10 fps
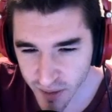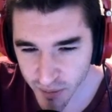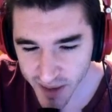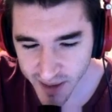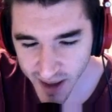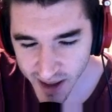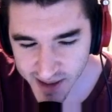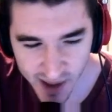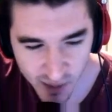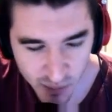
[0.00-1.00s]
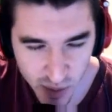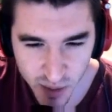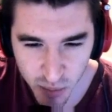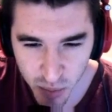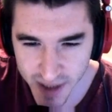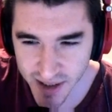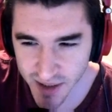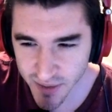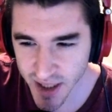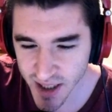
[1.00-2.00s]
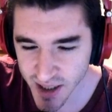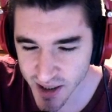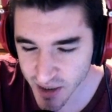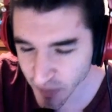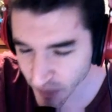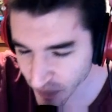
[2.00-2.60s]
My dad's now more competitive than I am.